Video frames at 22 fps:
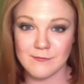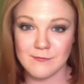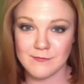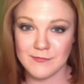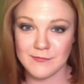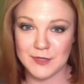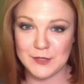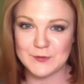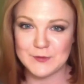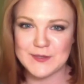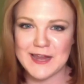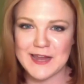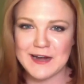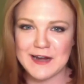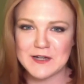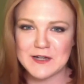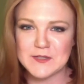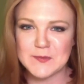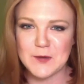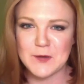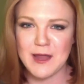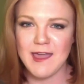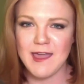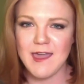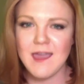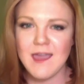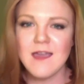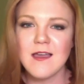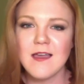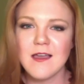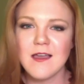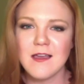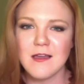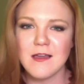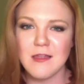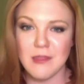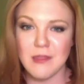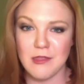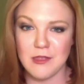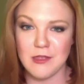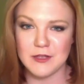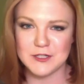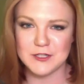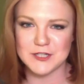use hairspray
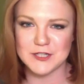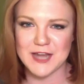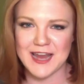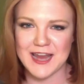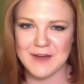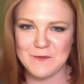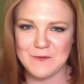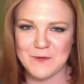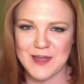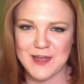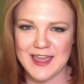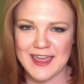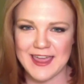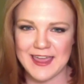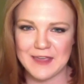the Janeway.